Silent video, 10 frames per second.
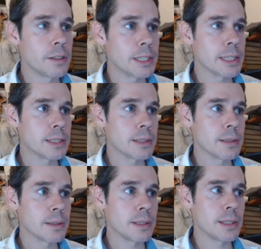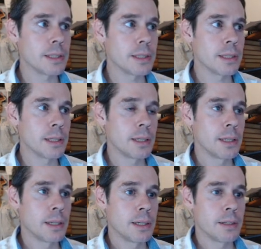Right, the
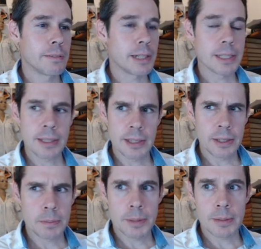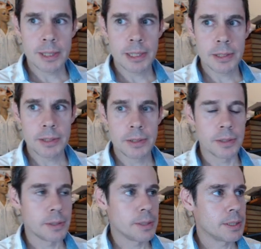final thing you'll probably need to
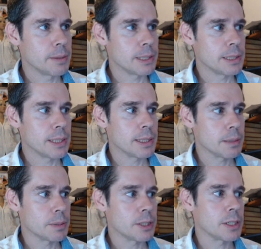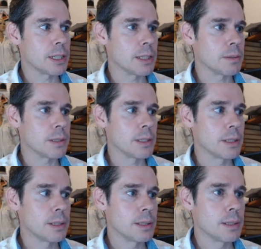do when setting up a trilingual,
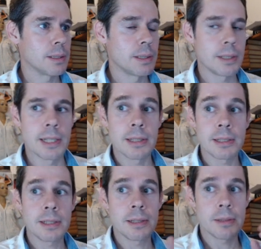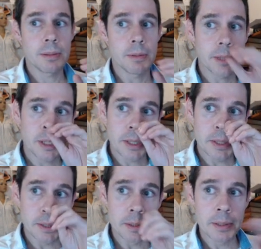and this will be
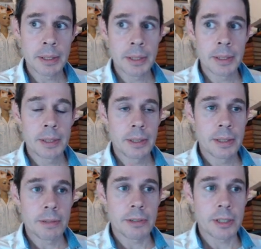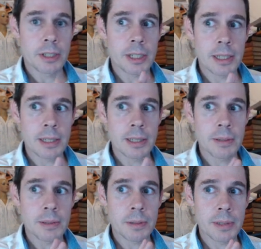true for a
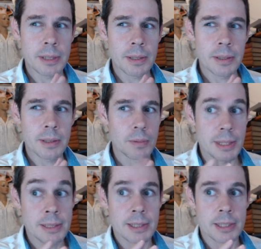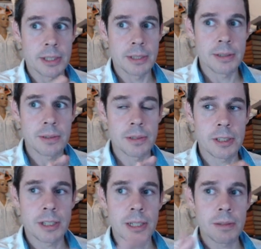trilingual with one section, or
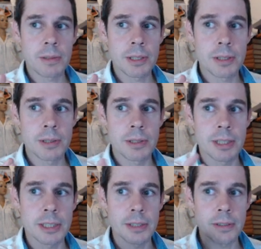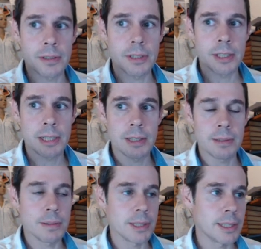a trilingual with two sections, or a
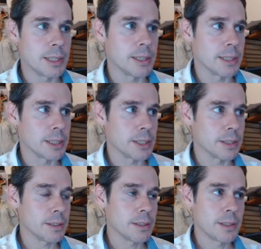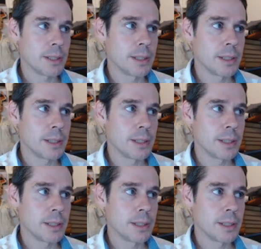trilingual with three sections,